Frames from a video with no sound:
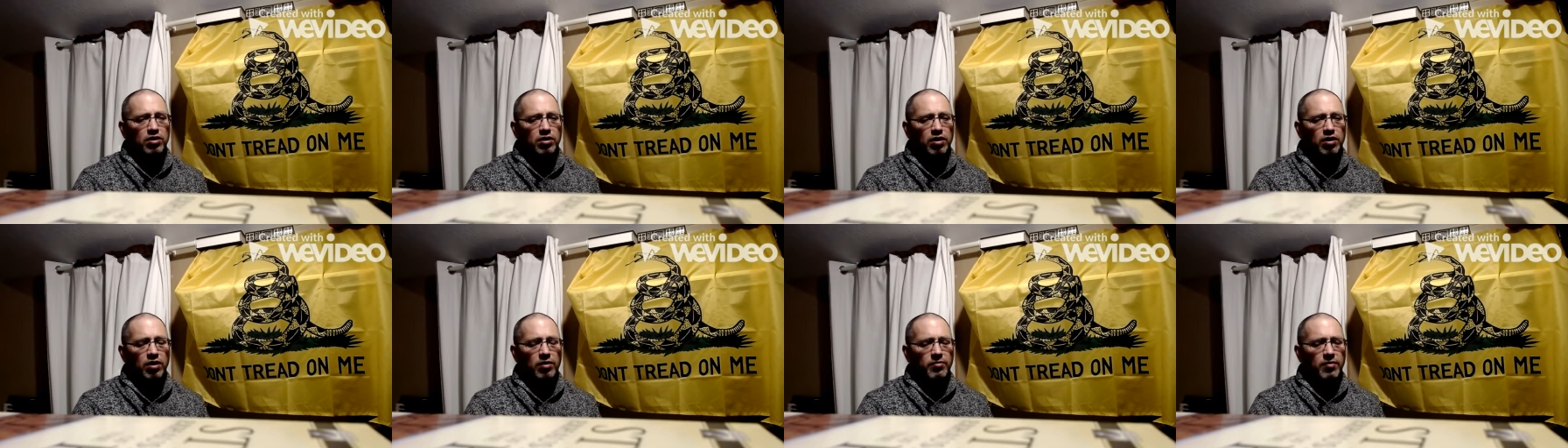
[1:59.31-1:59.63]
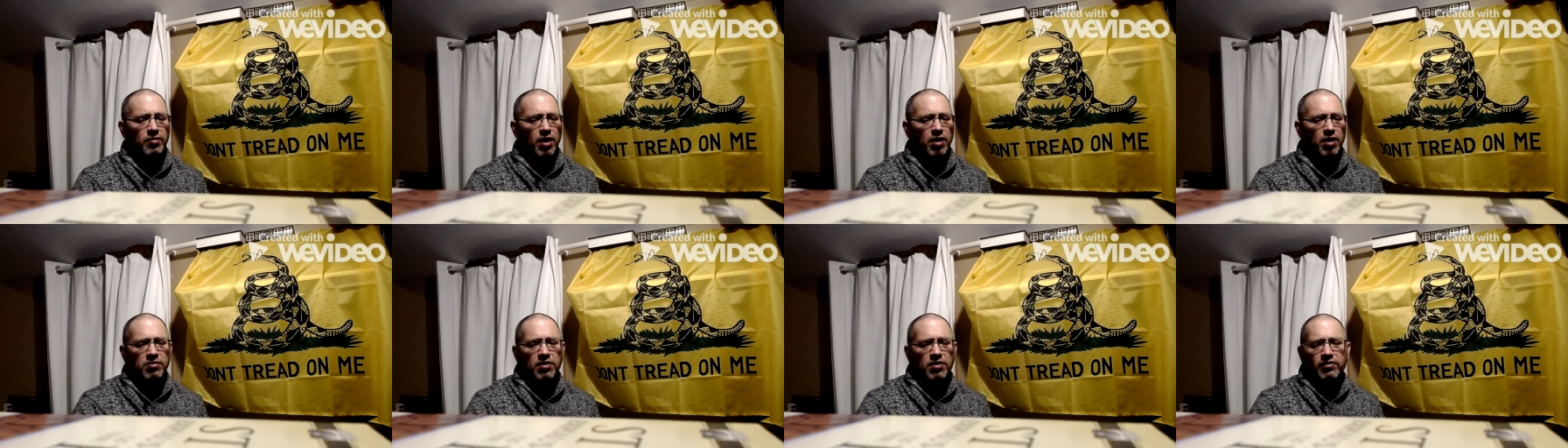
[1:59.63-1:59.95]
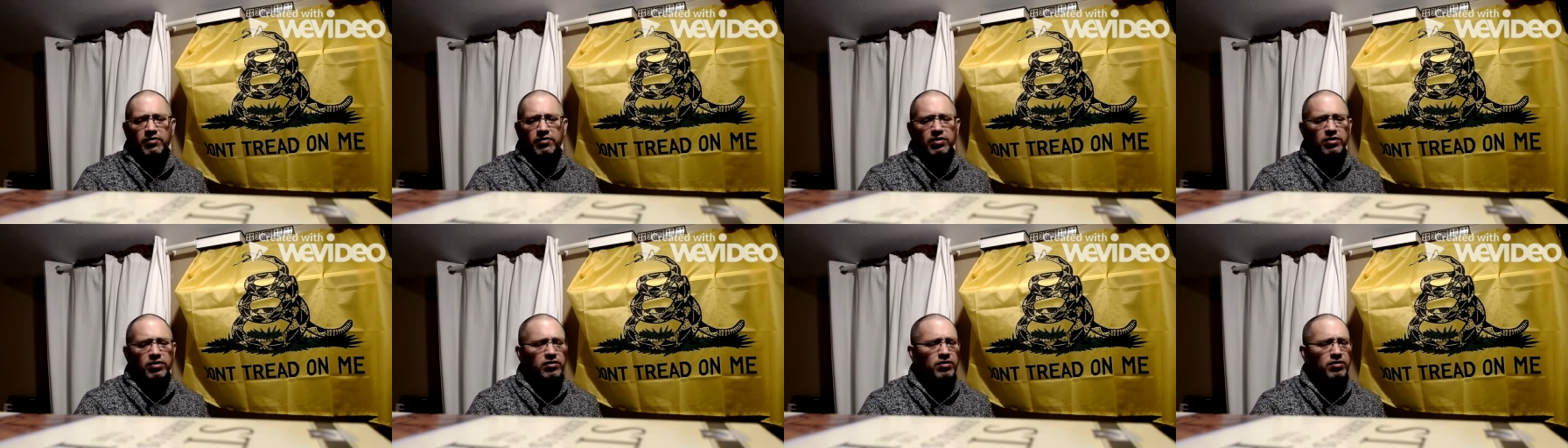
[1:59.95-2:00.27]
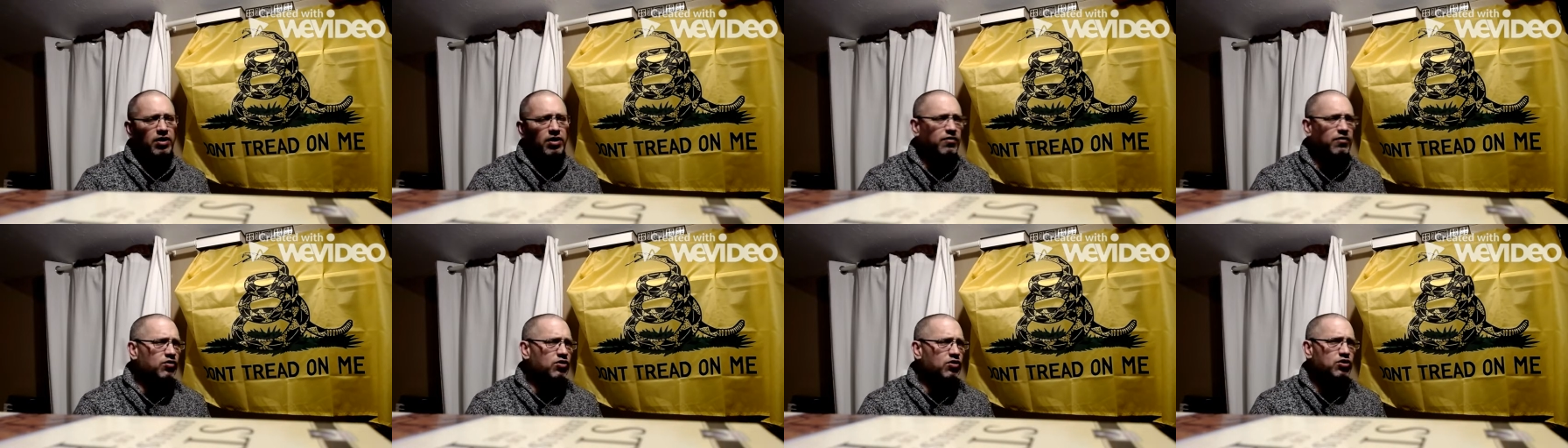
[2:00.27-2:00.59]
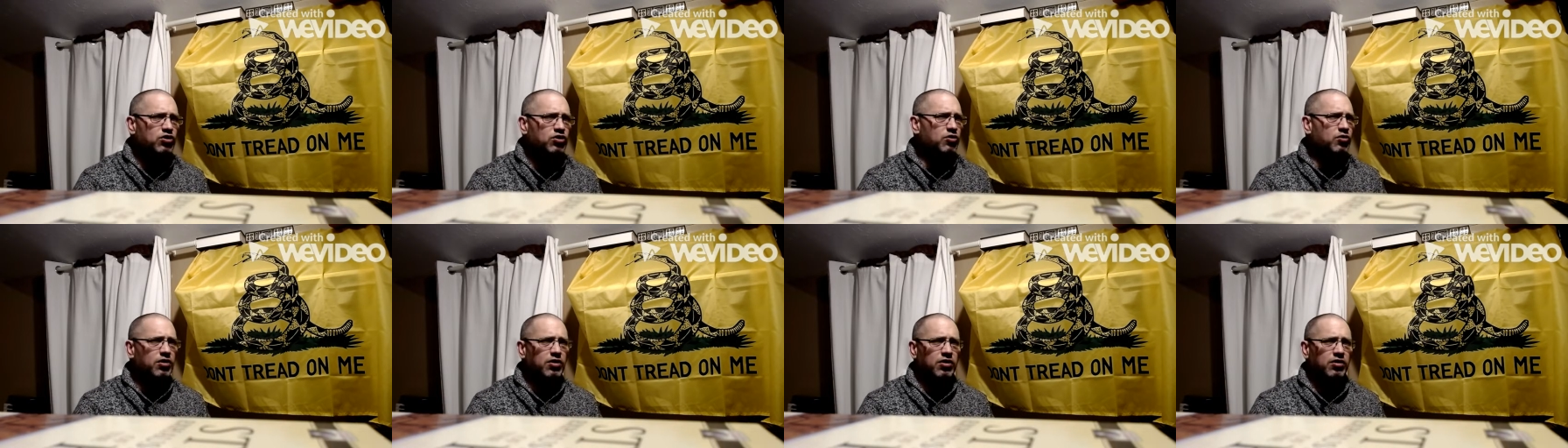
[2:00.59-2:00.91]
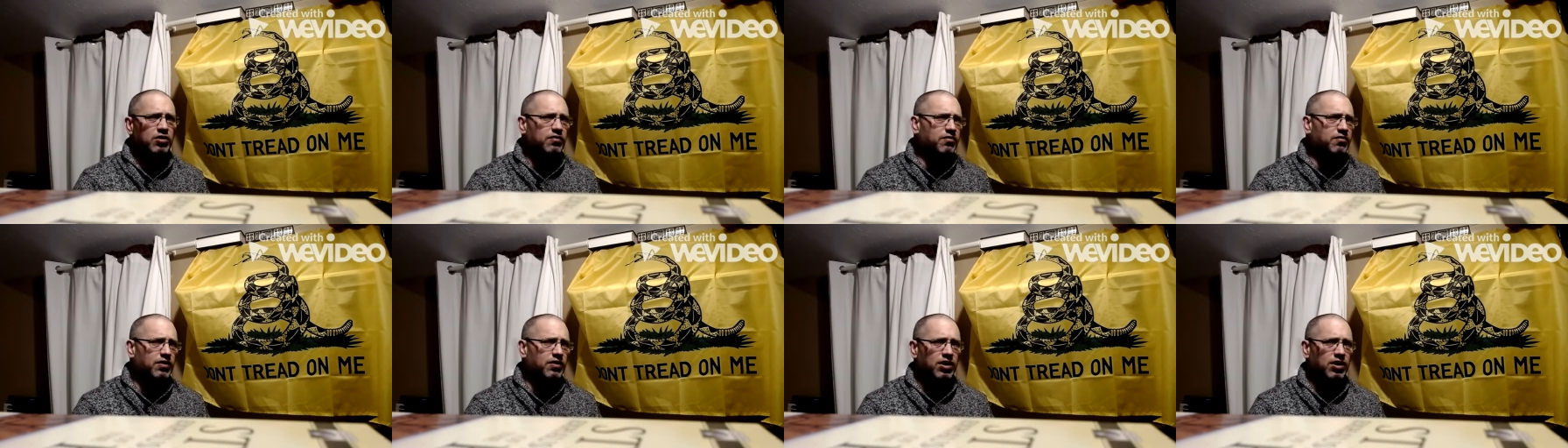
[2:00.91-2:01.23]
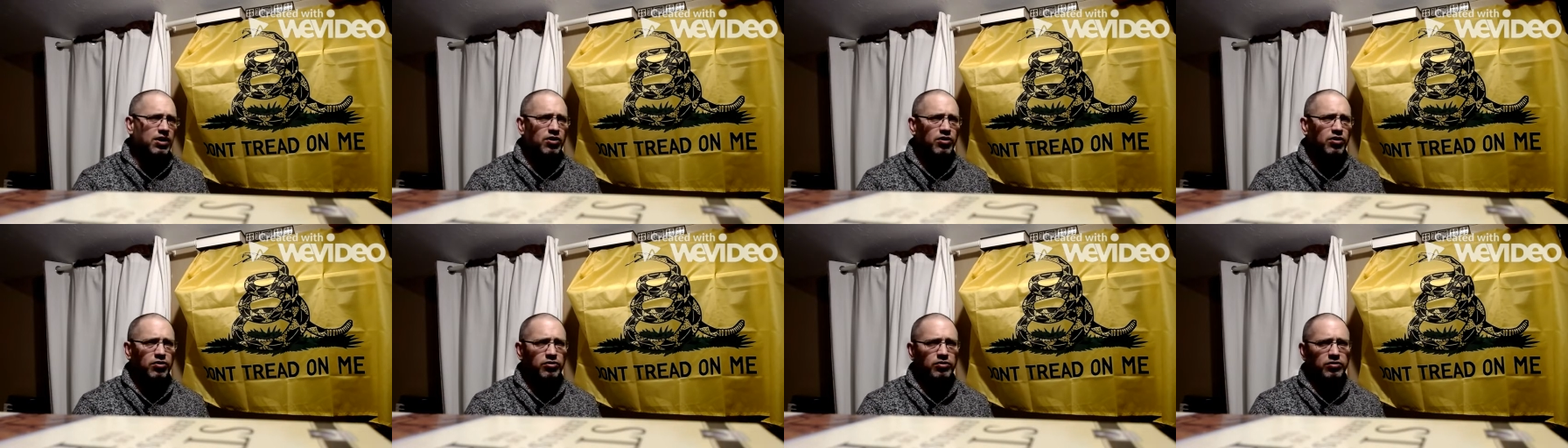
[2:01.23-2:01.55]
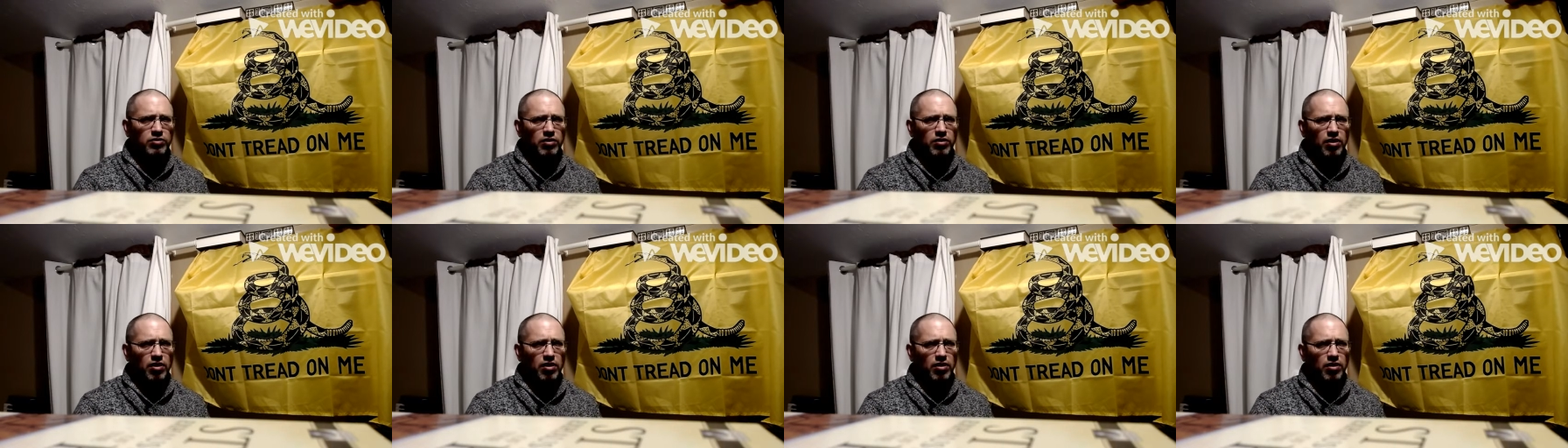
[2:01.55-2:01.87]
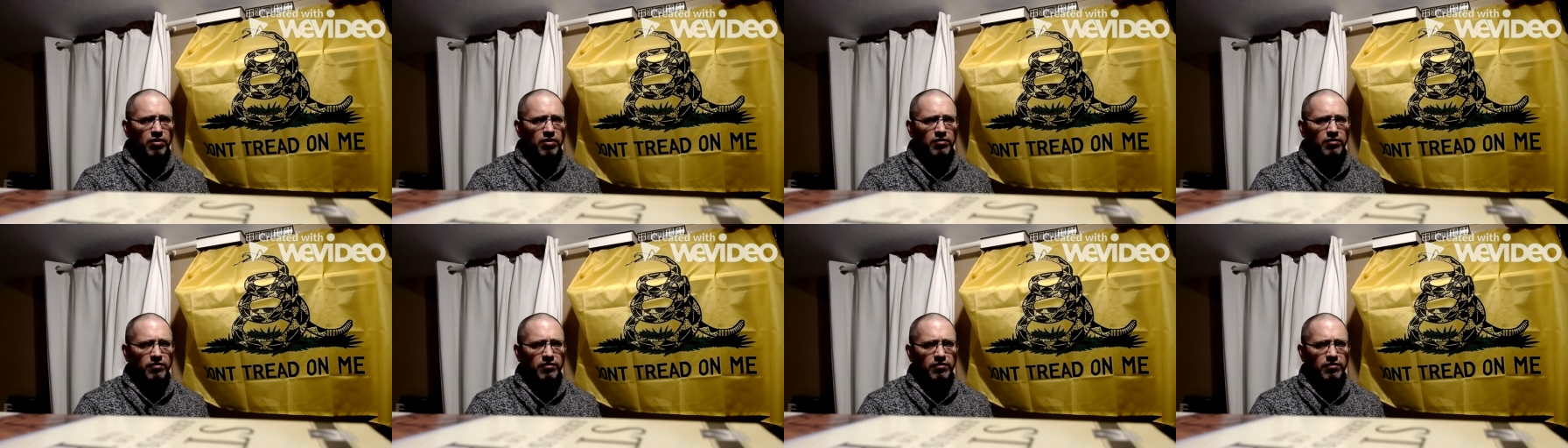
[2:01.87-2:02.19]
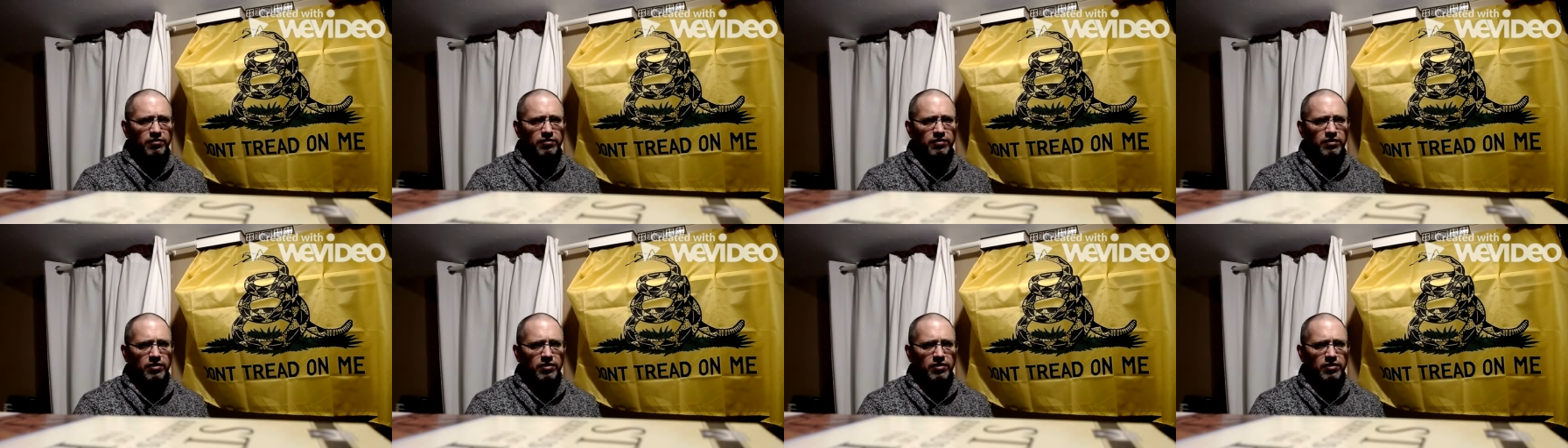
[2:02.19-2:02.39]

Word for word: Um, I'm even even shooting the videos of